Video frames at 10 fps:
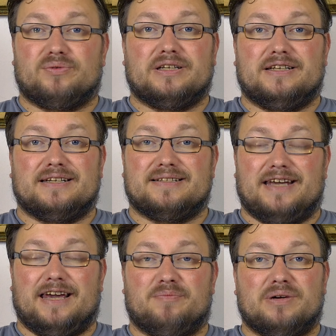a really nice
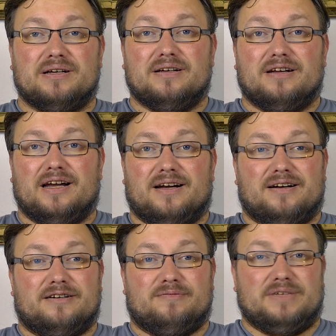game,
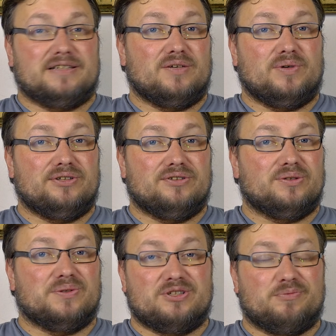that's the way to
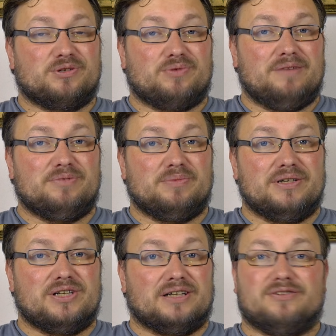do it. Subscribe to my
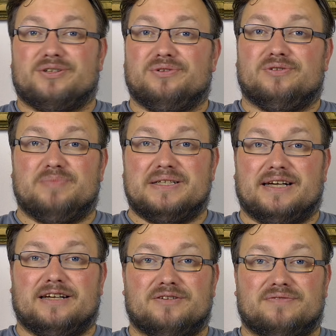channel so you don't miss
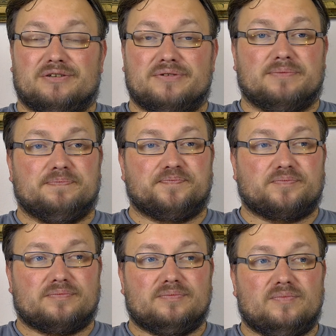any of those.
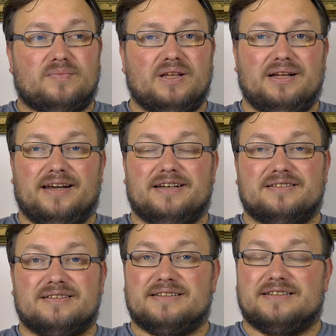
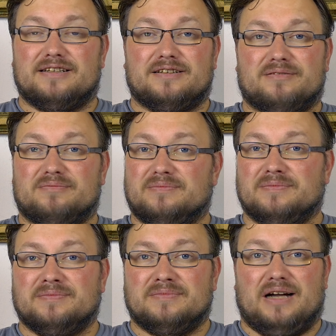And
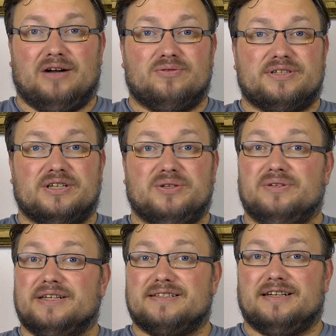I will see you
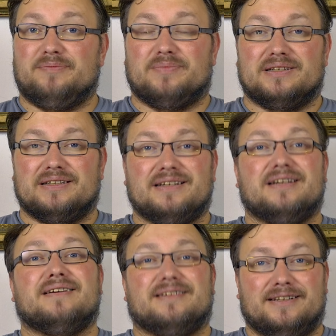next time.
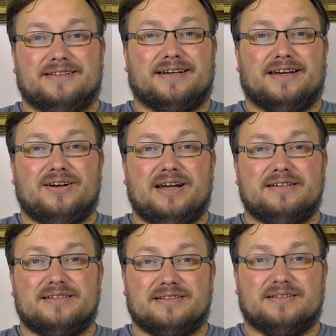Take care,
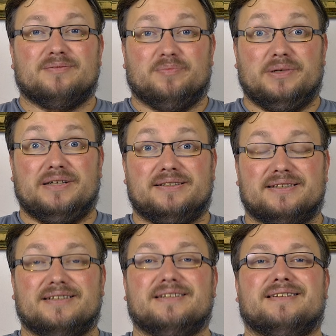guys.
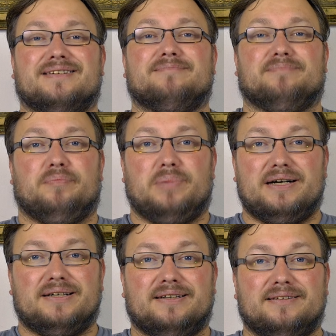Peace.
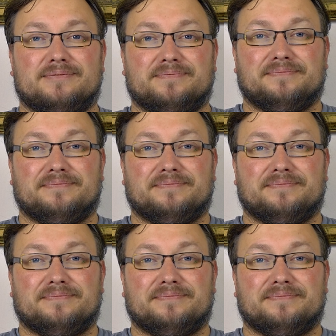Bye.